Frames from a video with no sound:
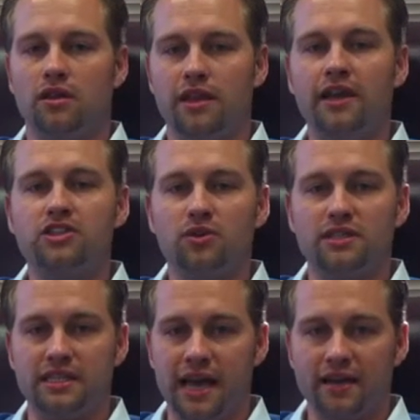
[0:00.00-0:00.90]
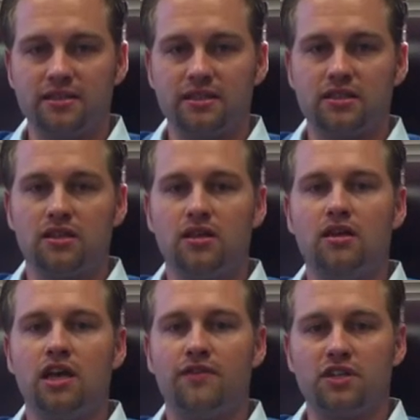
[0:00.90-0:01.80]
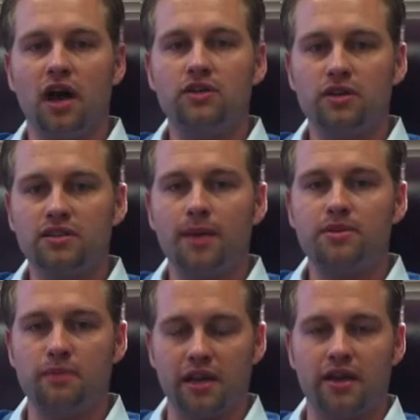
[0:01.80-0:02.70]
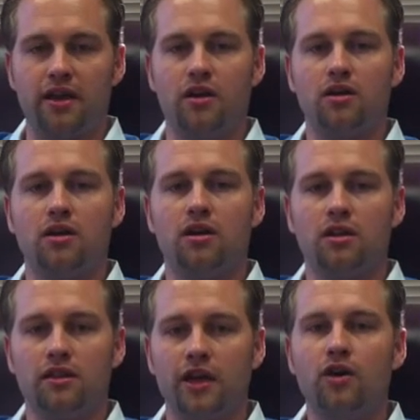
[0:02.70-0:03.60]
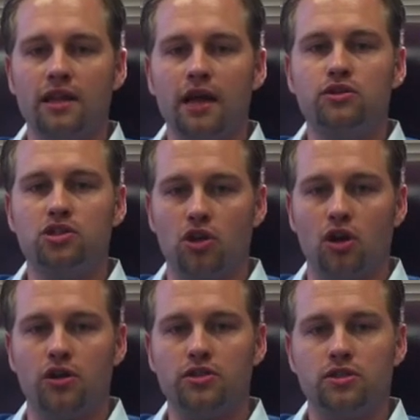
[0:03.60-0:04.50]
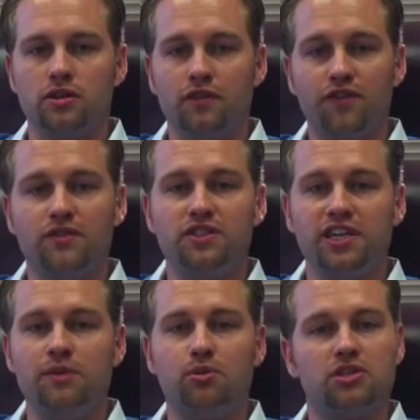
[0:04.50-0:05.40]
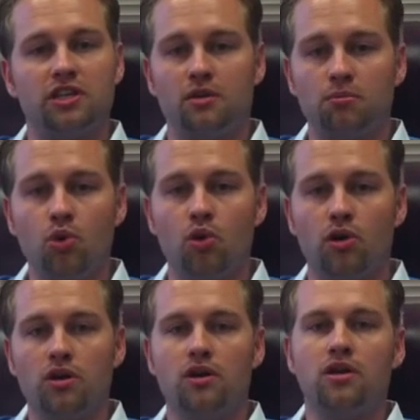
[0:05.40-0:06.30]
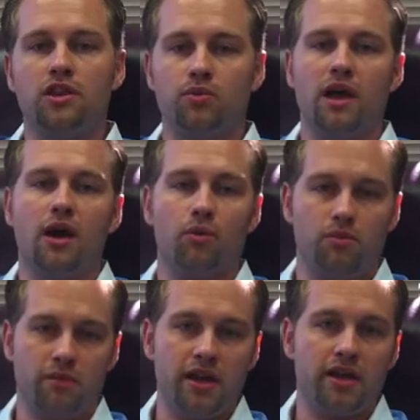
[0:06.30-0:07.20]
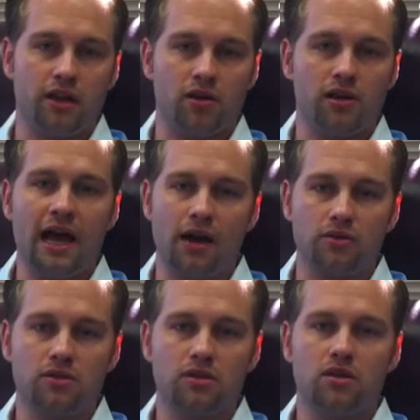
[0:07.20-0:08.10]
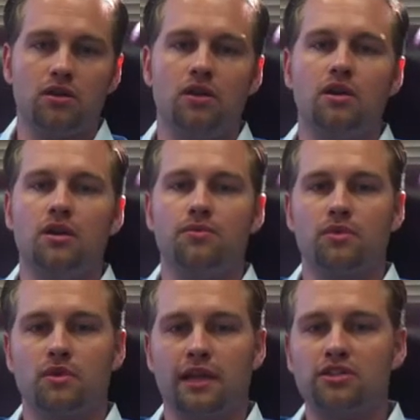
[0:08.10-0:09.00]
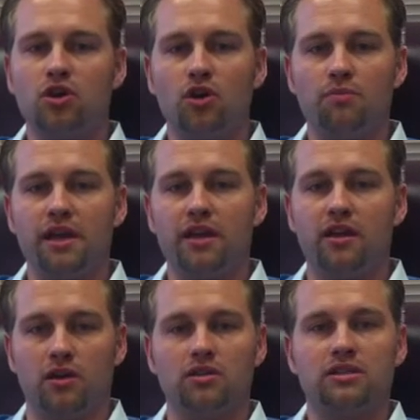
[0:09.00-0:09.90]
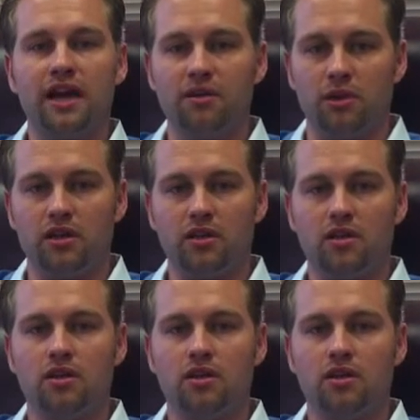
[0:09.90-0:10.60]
The answer is yes. If a doctor accepts Medicare, they are allowed to charge 15% more than how what Medicare allows. That's called Medicare assignment.